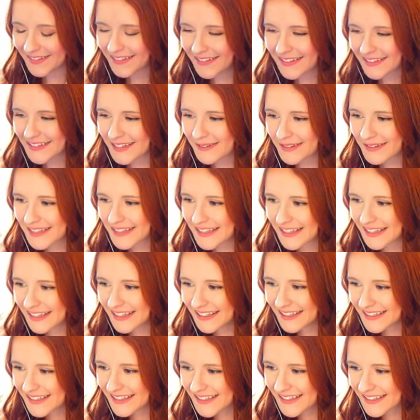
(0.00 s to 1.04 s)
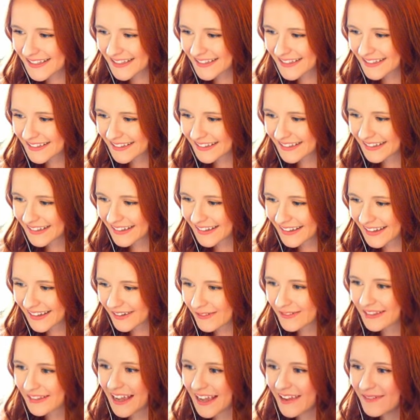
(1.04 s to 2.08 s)
So is this? I,
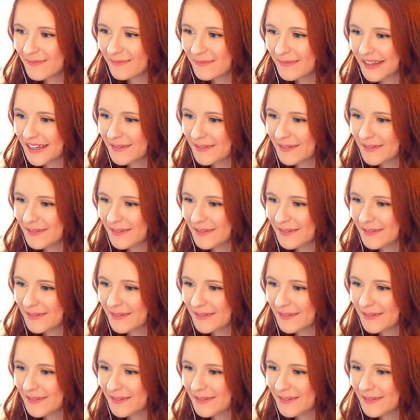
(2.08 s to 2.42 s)
that might